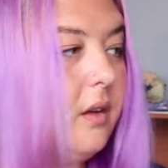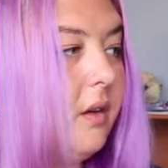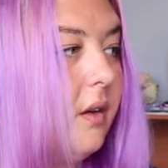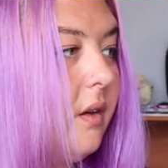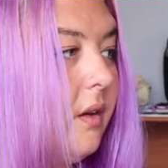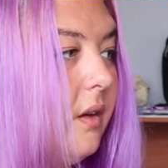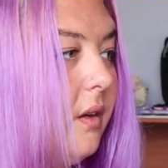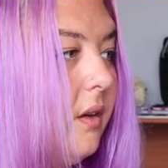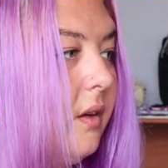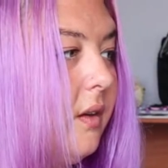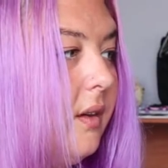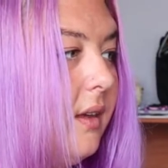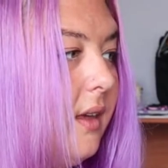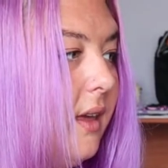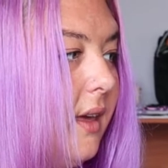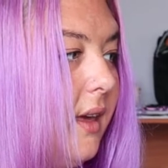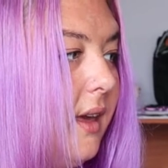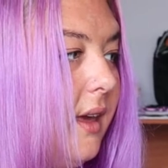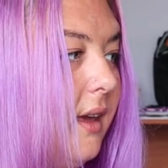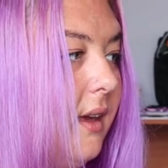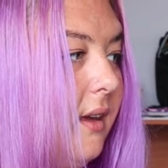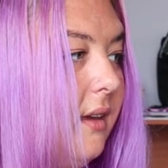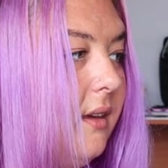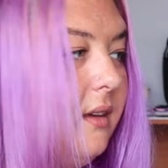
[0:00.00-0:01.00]

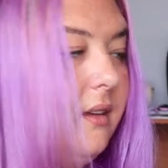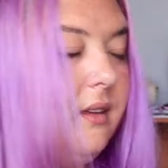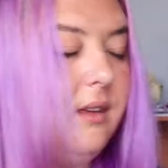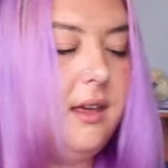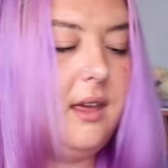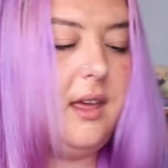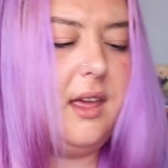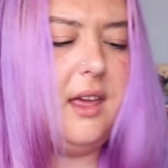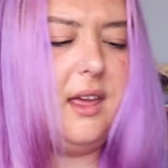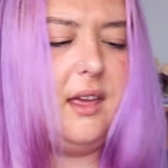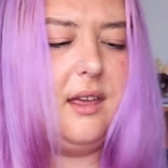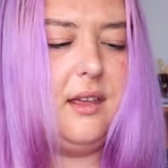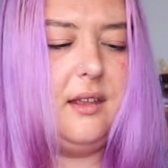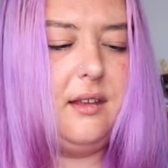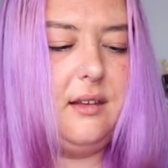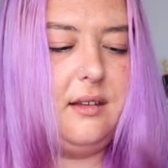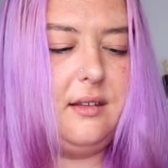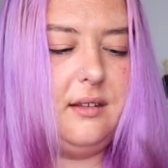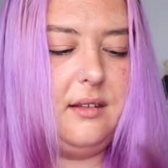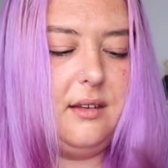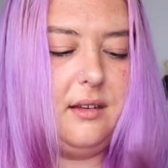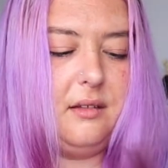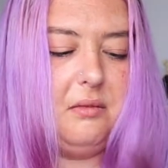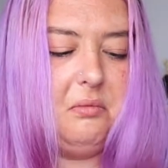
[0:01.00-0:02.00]
Okay,
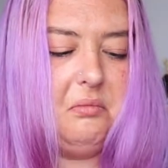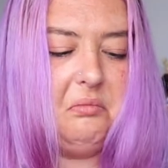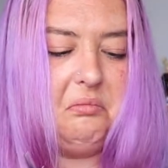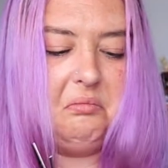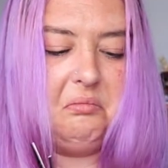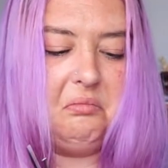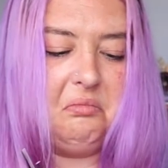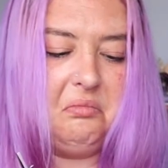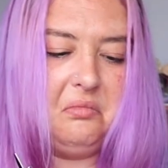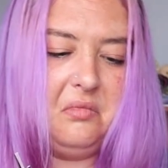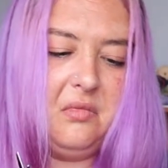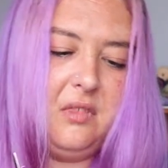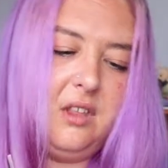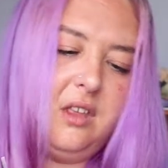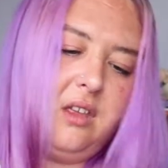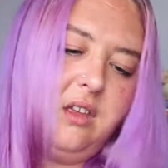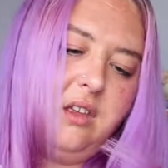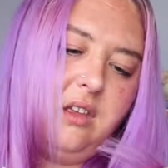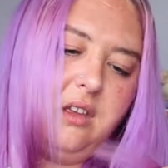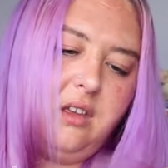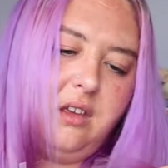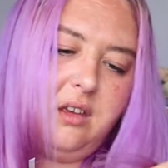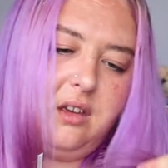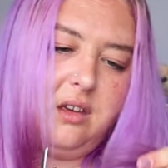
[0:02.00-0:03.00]
and
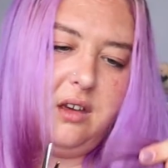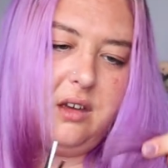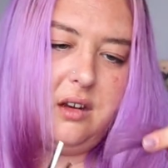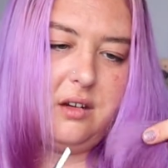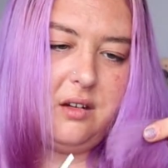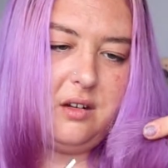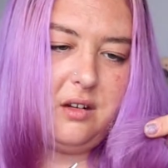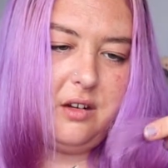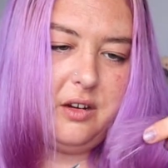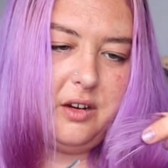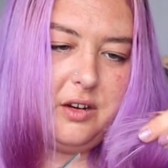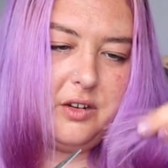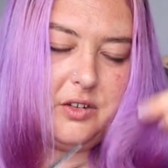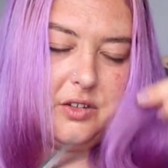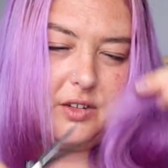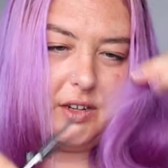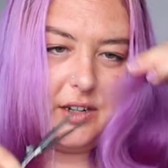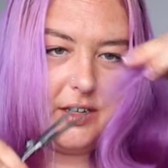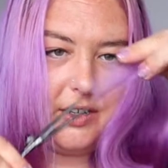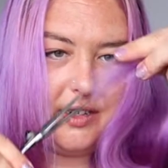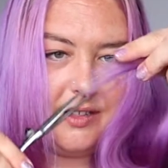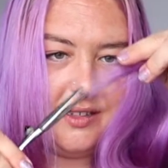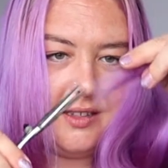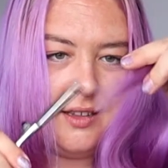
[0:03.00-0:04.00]
I don't know,
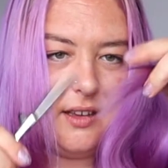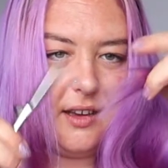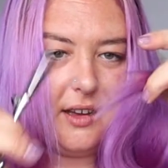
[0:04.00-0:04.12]
should I just